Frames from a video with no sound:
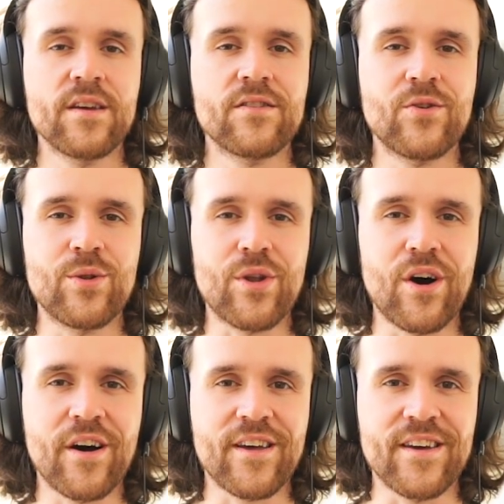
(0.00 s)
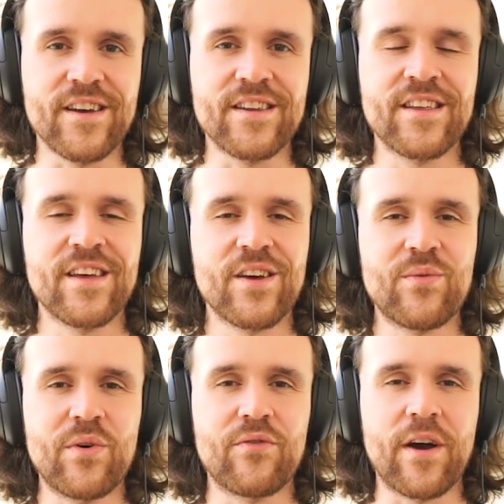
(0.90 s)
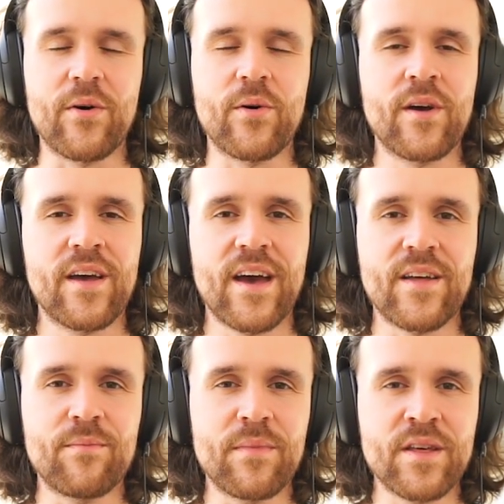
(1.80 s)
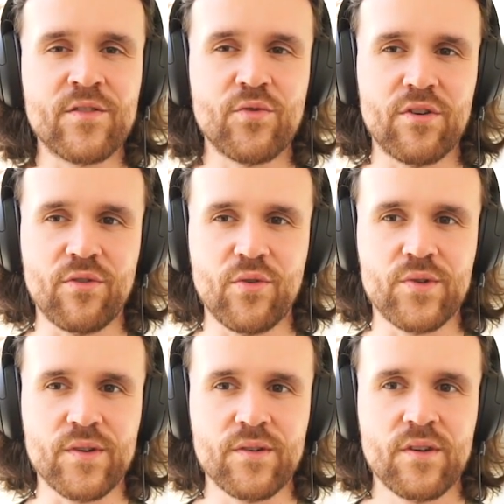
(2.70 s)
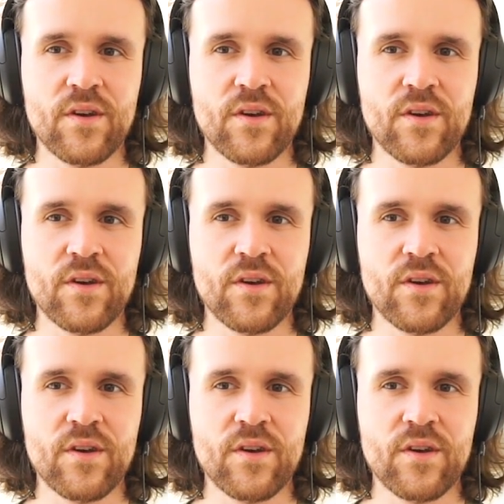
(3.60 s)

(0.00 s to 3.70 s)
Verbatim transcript: to log in with our administrator user.